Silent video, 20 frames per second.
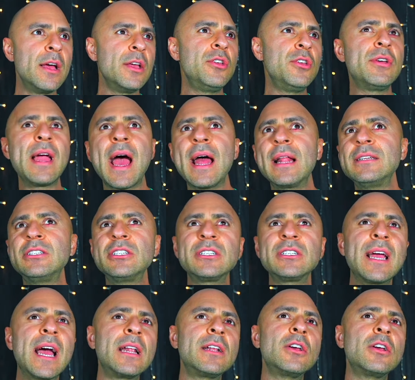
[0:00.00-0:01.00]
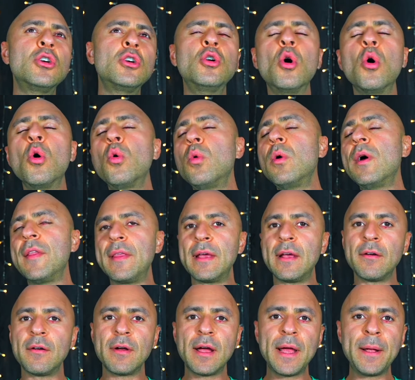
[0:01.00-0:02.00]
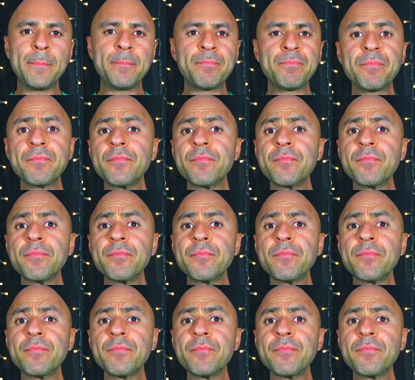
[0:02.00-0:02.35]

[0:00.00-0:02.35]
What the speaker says: You kind of just got to go with it, right?